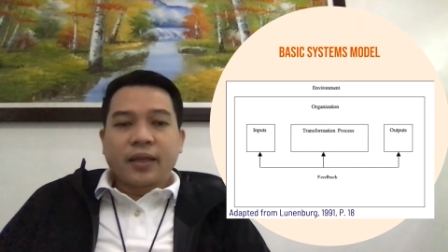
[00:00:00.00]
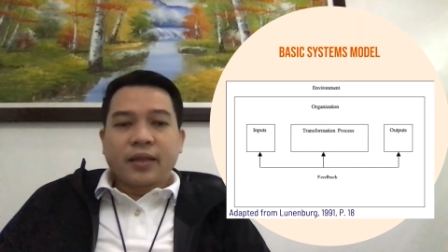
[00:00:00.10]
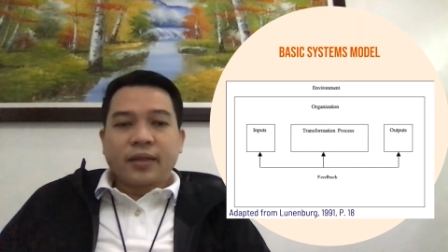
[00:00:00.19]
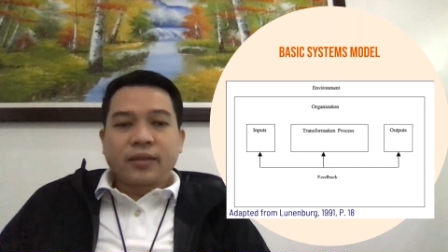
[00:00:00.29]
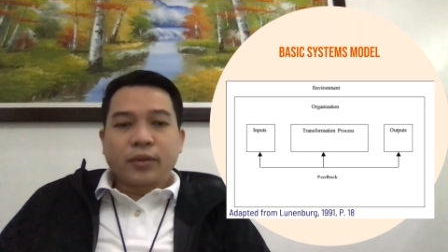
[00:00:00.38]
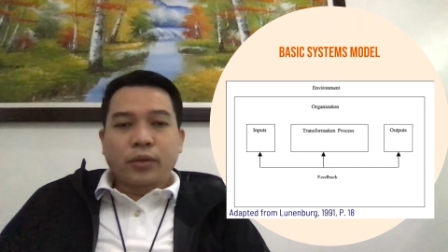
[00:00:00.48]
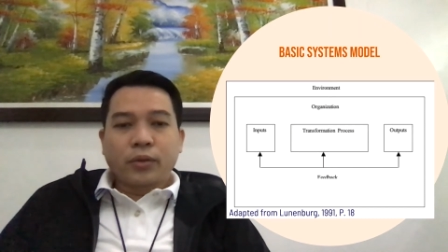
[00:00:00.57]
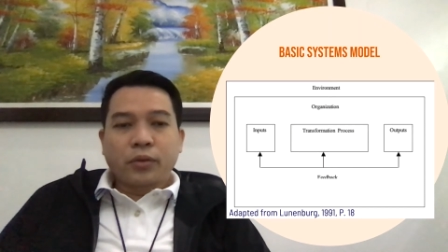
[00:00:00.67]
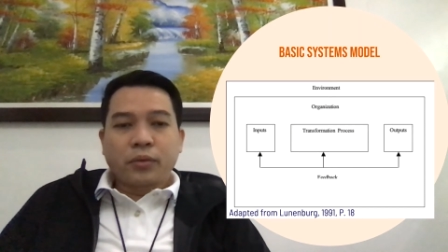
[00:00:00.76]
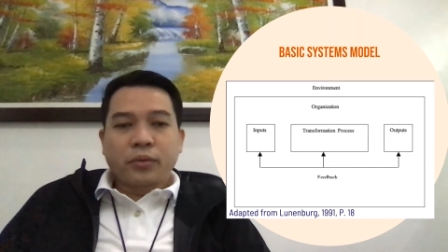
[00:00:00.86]

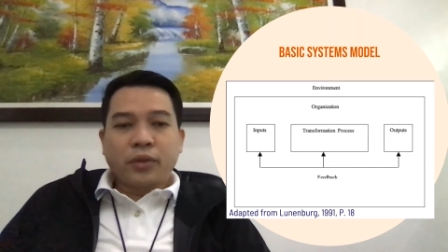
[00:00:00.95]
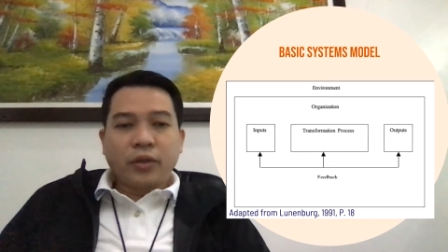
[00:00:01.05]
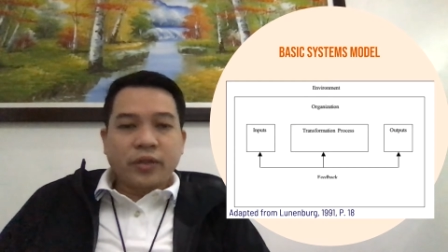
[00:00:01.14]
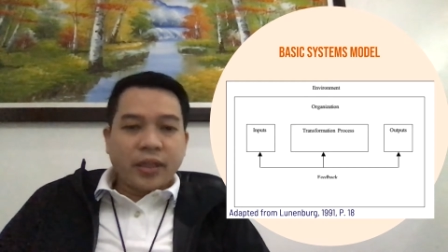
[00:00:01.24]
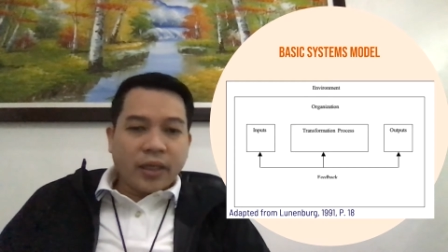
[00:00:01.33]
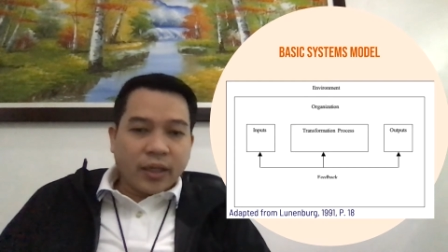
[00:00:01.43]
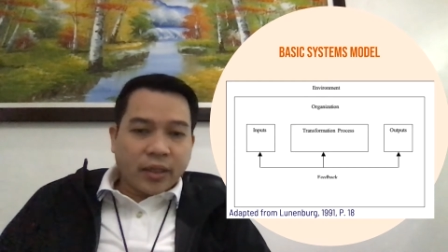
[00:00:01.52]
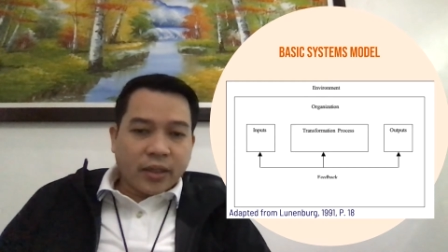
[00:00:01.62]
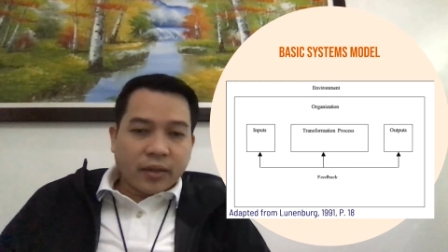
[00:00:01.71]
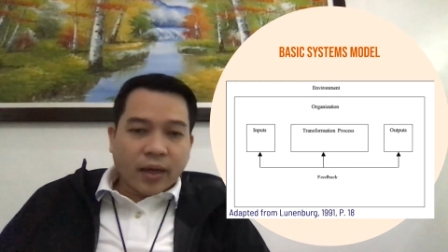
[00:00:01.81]
So you'll see
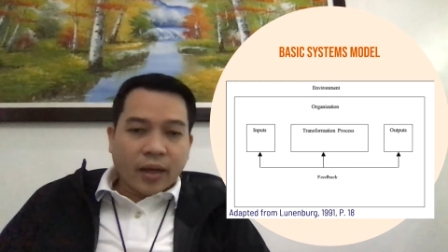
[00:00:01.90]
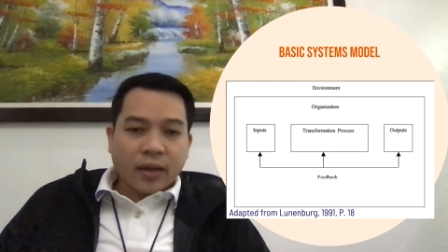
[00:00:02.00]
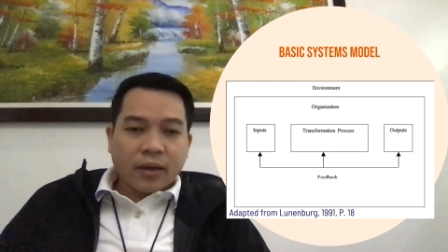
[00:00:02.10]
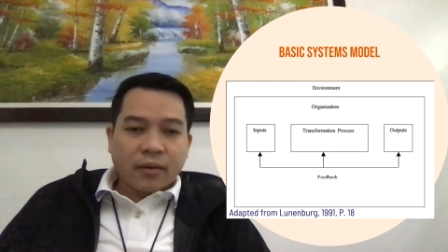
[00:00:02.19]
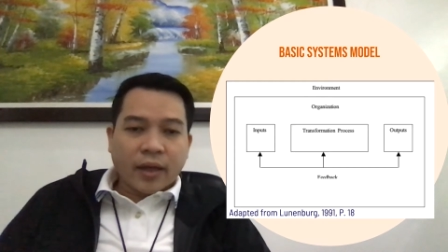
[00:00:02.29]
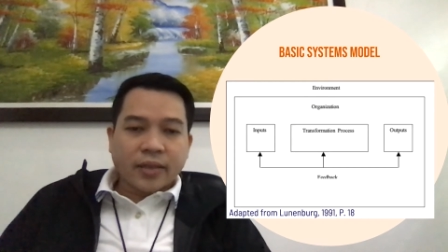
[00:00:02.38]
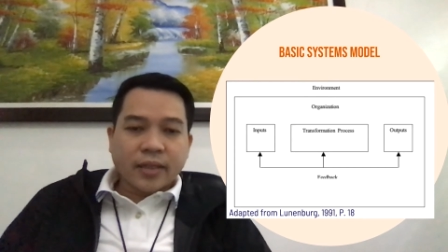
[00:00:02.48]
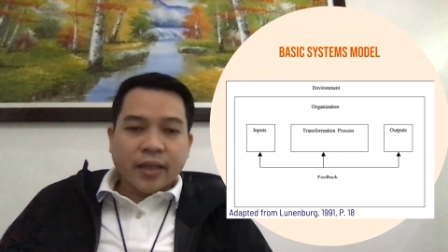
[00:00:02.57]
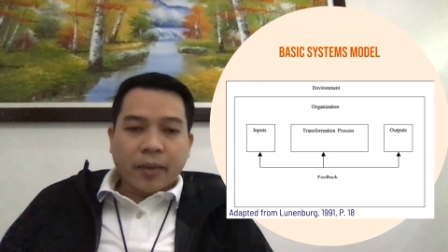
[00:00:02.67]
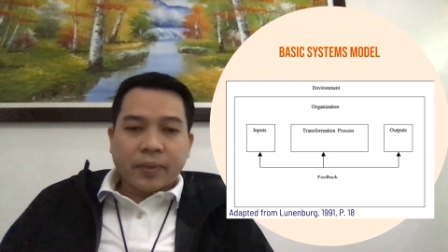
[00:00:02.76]
here, as
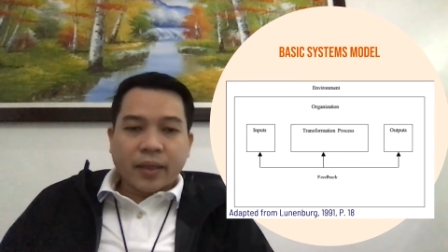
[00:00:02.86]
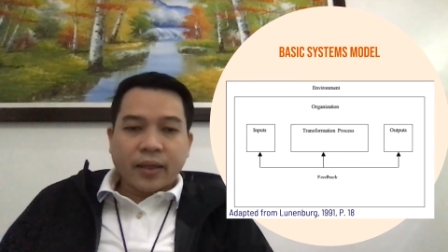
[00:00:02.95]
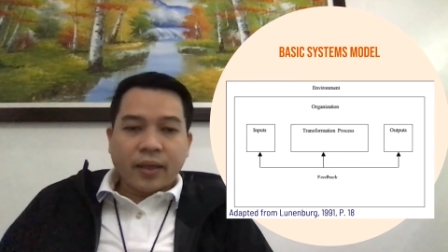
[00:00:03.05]
adapted